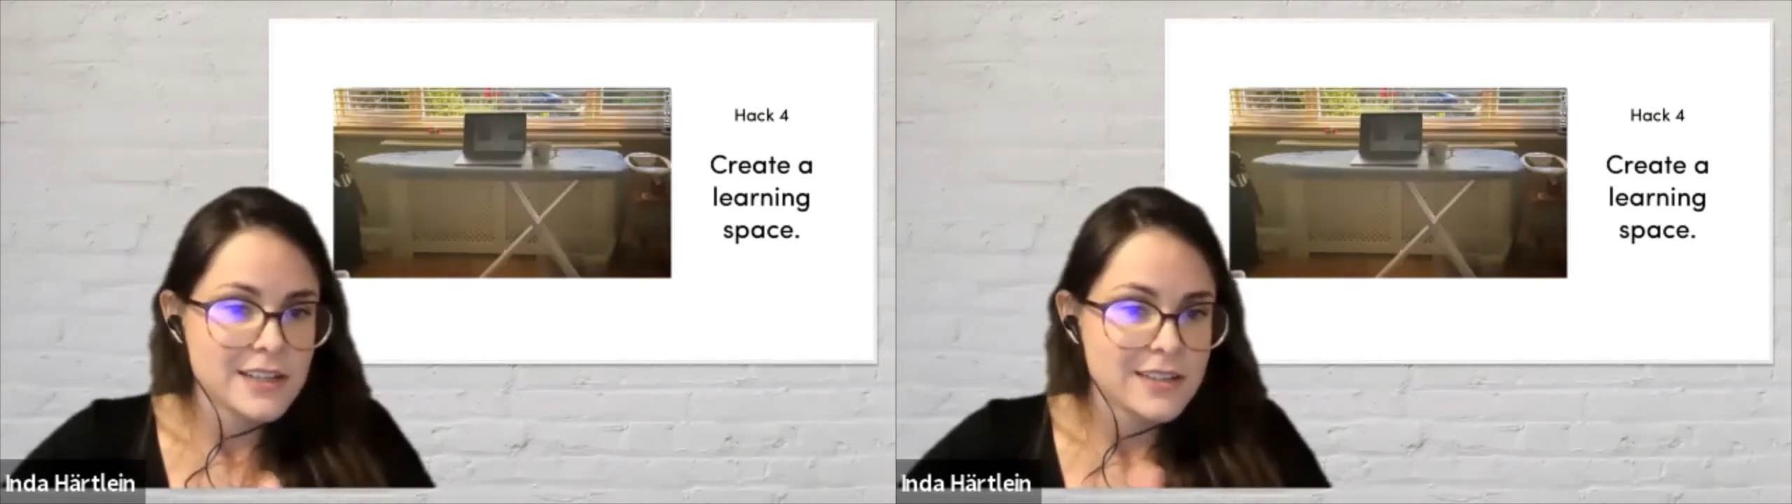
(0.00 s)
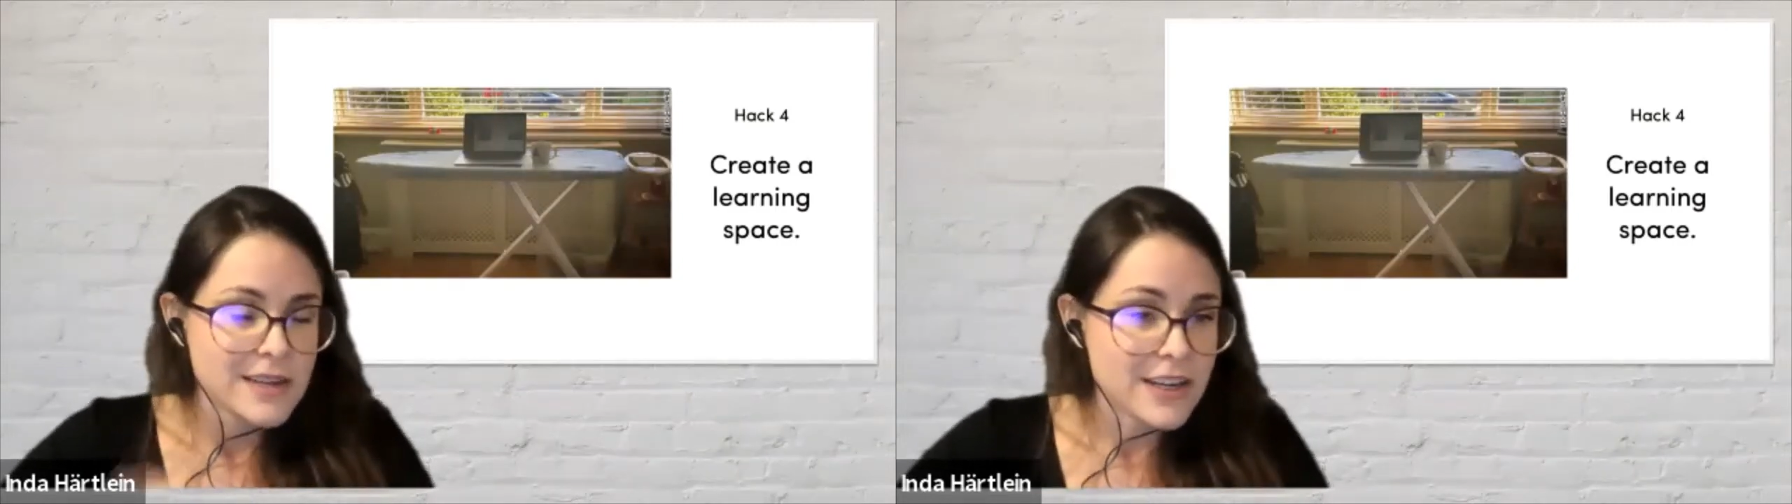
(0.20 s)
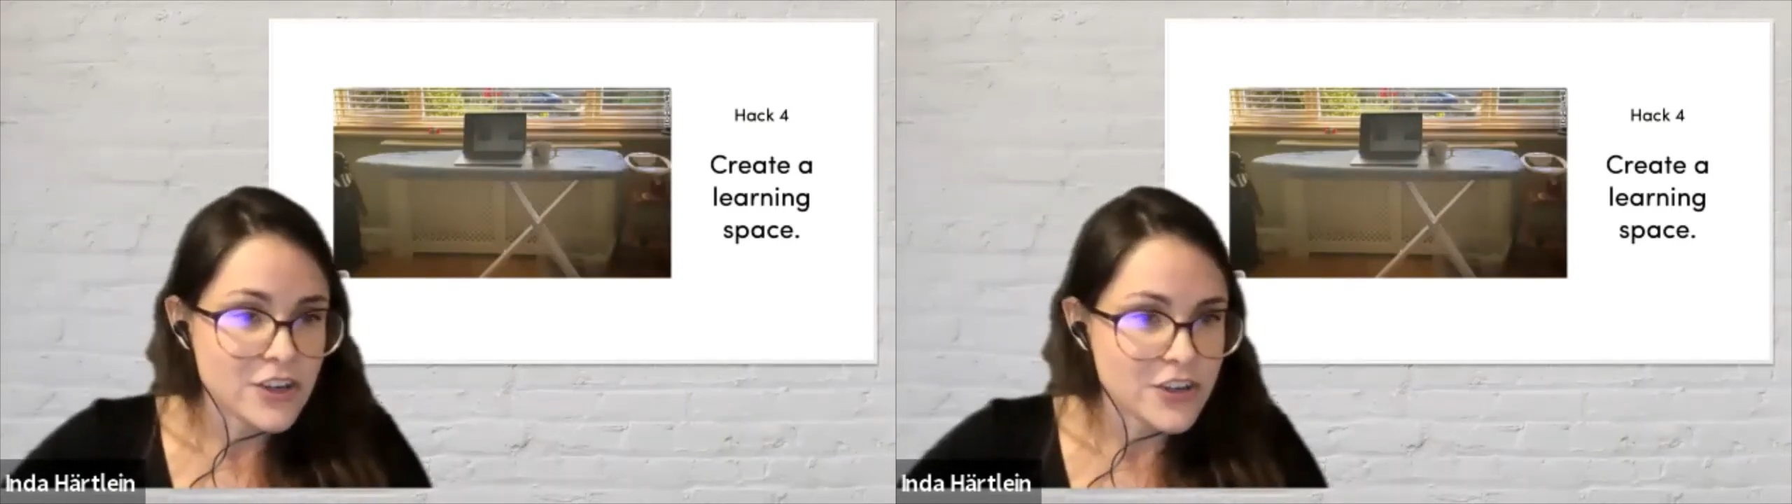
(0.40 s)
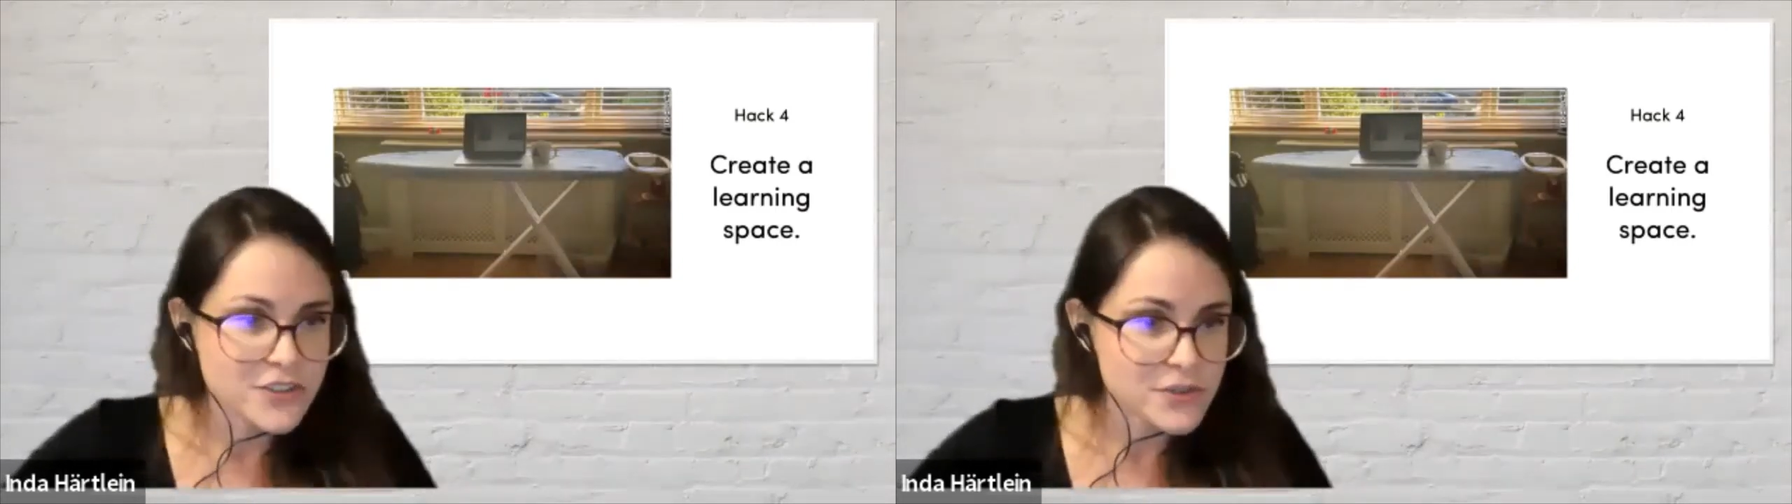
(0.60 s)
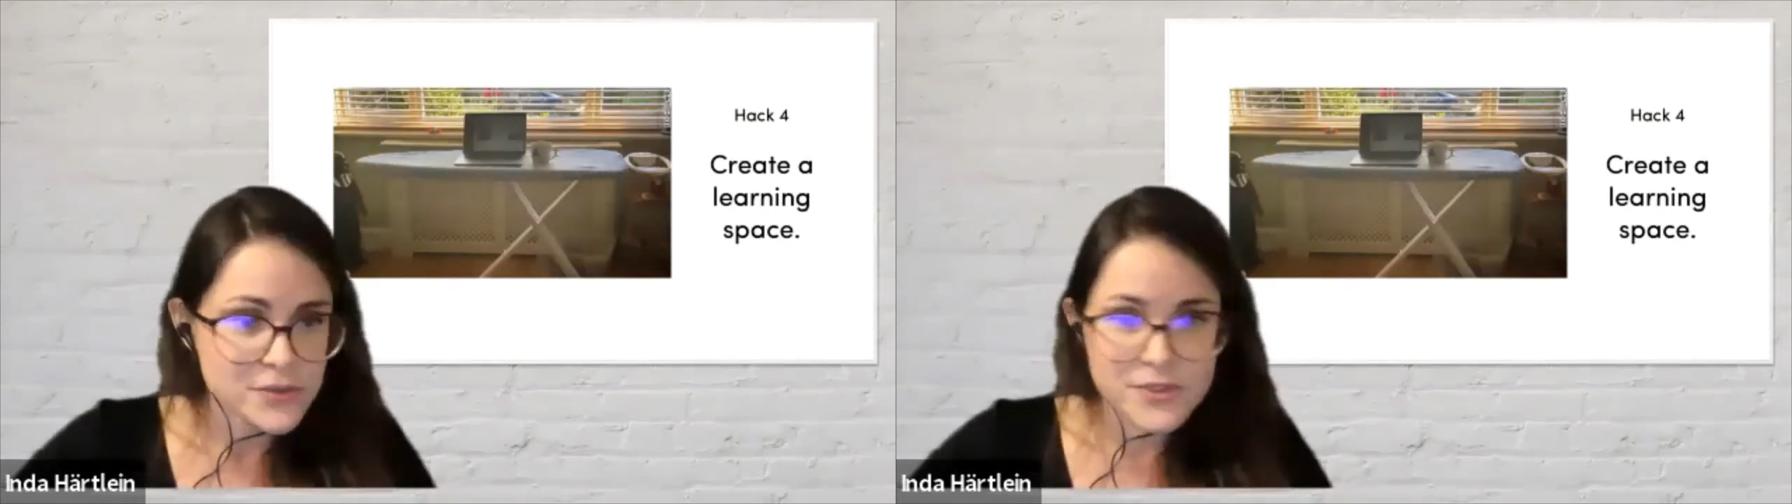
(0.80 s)
I learned
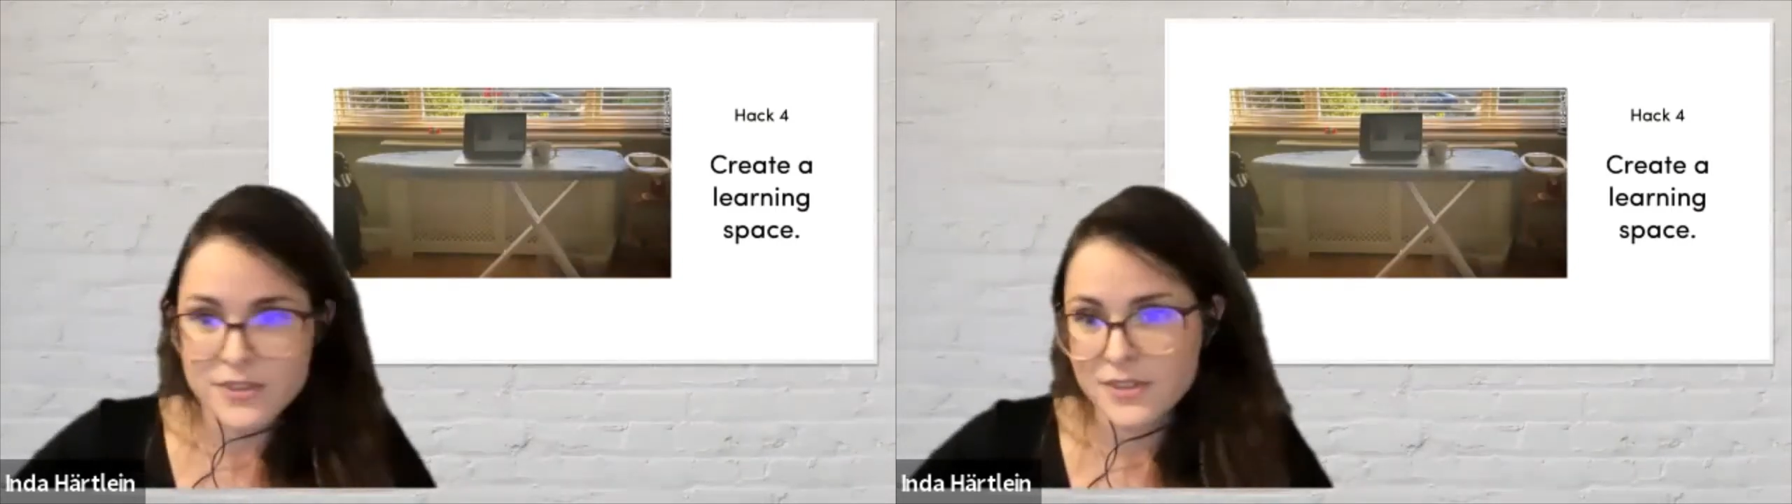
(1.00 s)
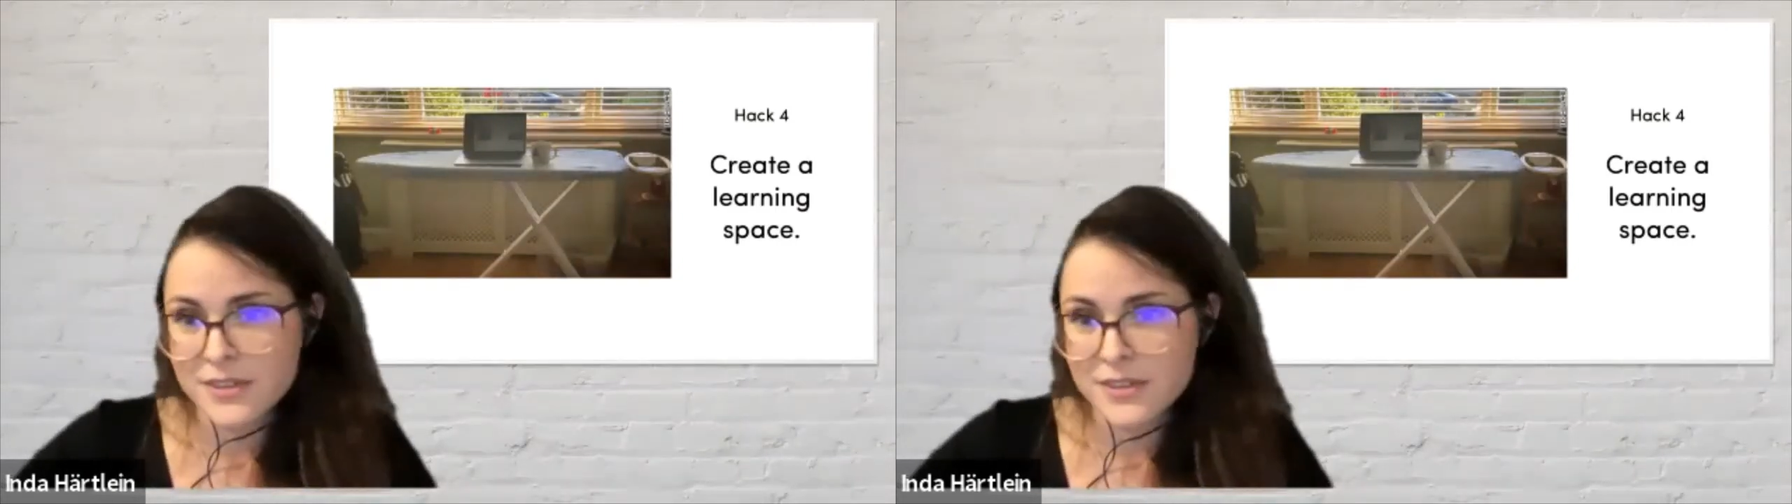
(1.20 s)
those